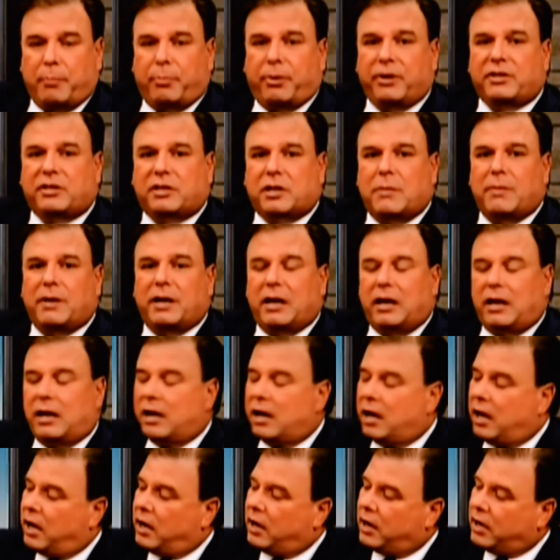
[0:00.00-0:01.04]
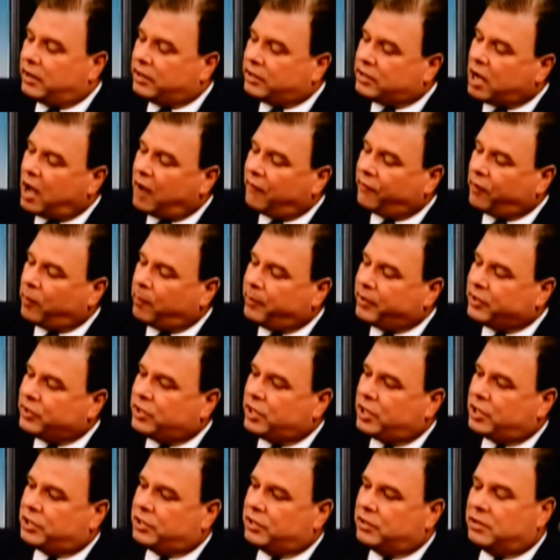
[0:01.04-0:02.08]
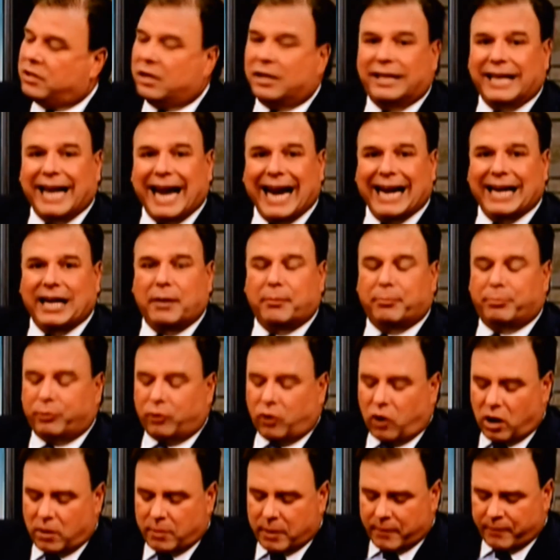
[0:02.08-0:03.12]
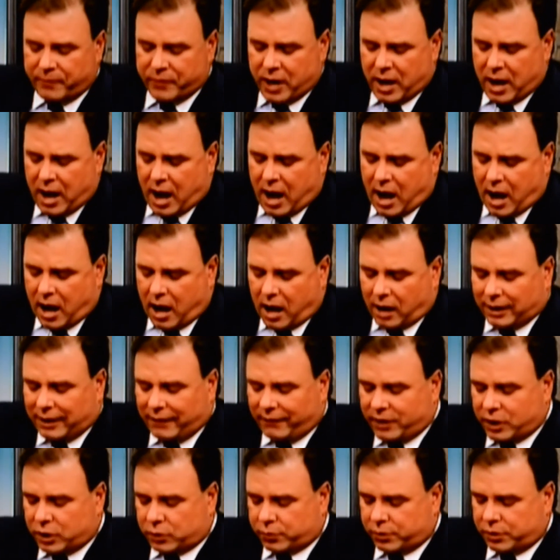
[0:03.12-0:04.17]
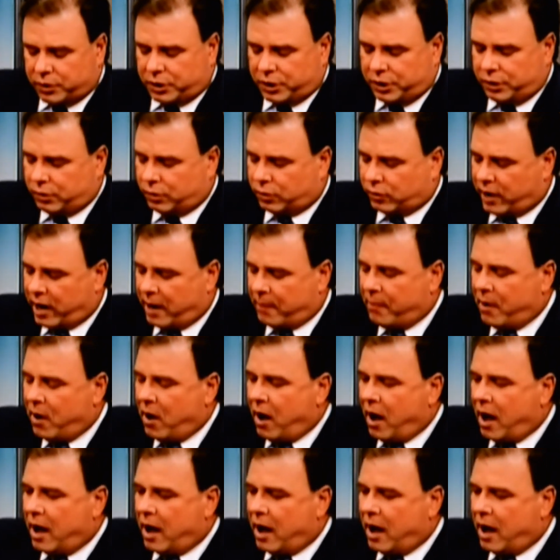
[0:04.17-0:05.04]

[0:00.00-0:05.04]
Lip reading: puts them in a tougher position to gain employment. I'll give this one to you, Graham.